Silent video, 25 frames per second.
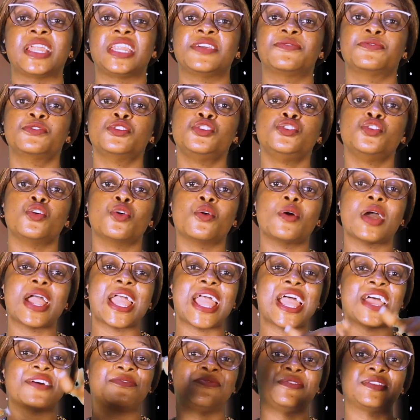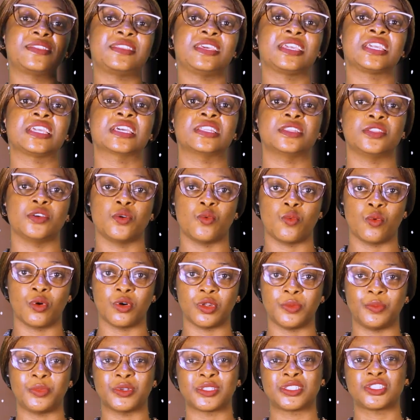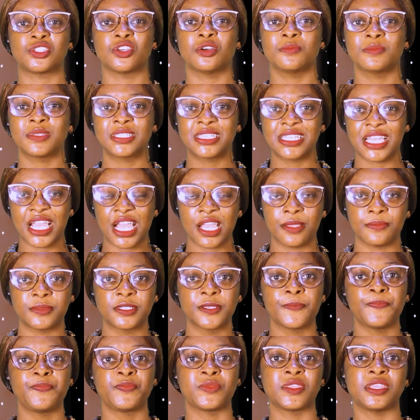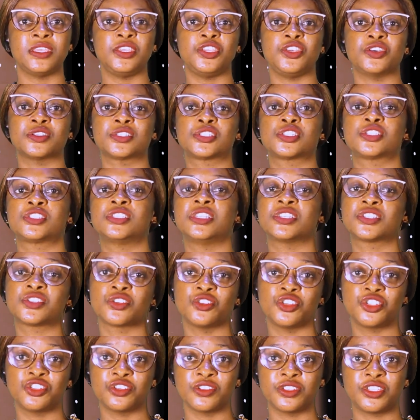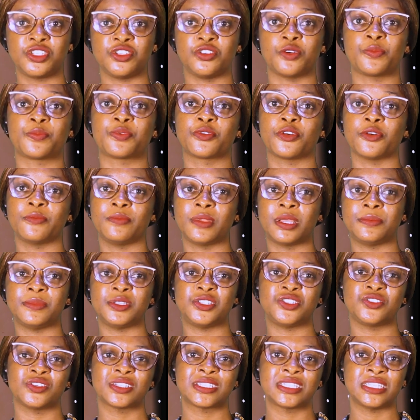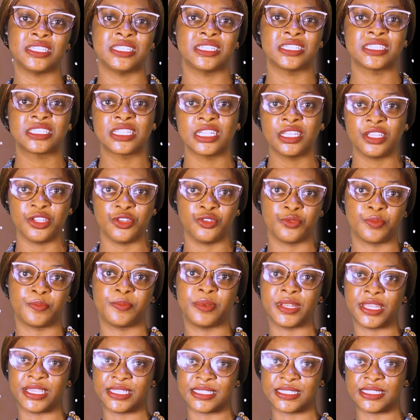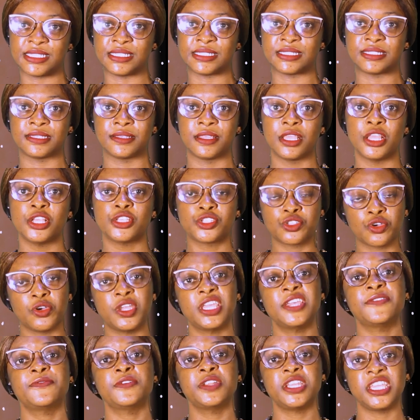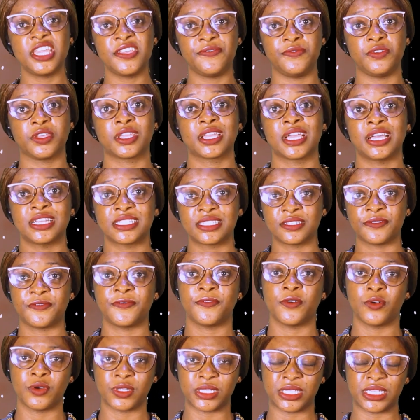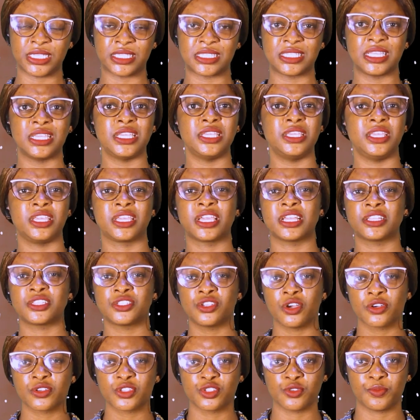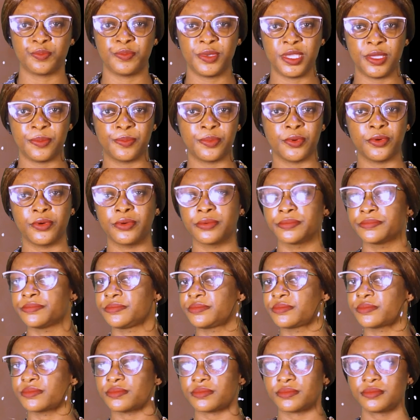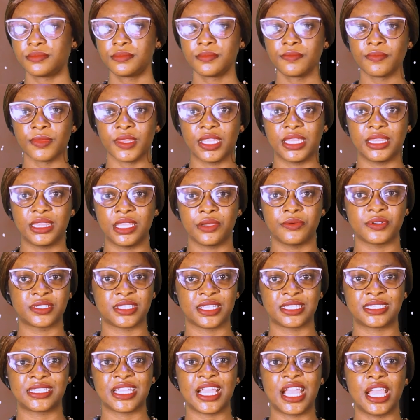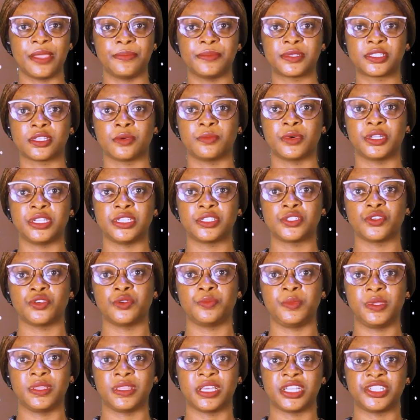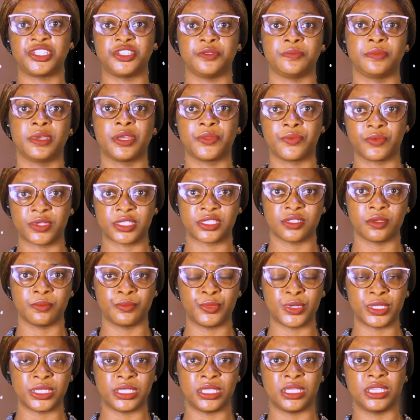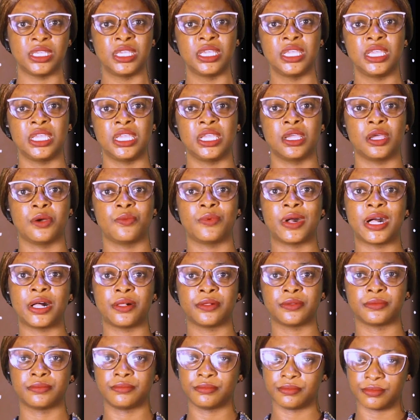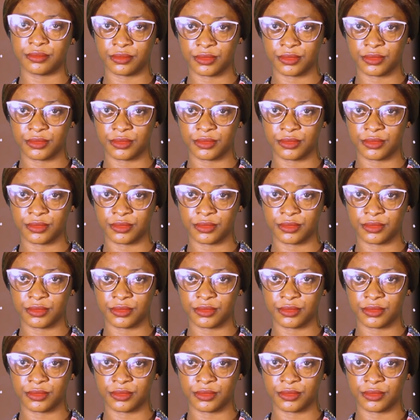even know everything in the world, but sometimes the solution to your problem is just in these little places. So even if you can't afford it, you can talk to people. There was a time somebody told me that she met with somebody while